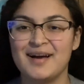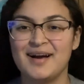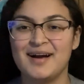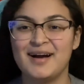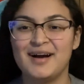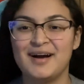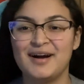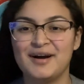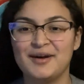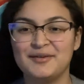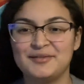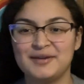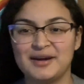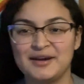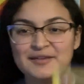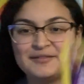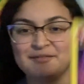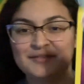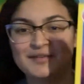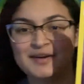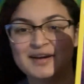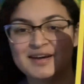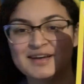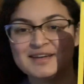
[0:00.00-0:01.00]
All right,
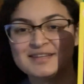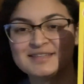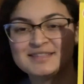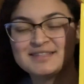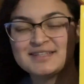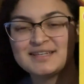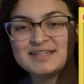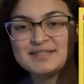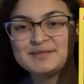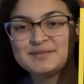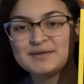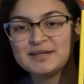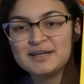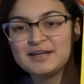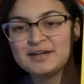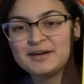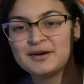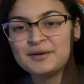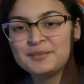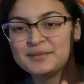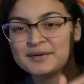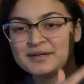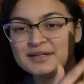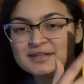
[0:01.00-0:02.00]
friends, let's begin
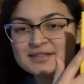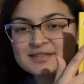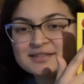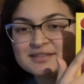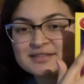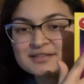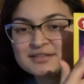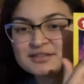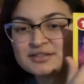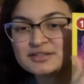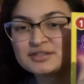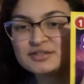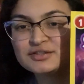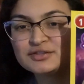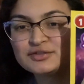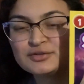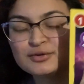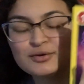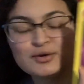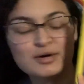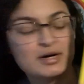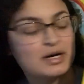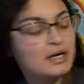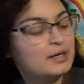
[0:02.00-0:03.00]
our books.
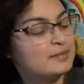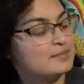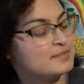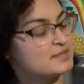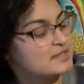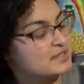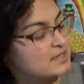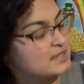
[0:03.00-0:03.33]
Storms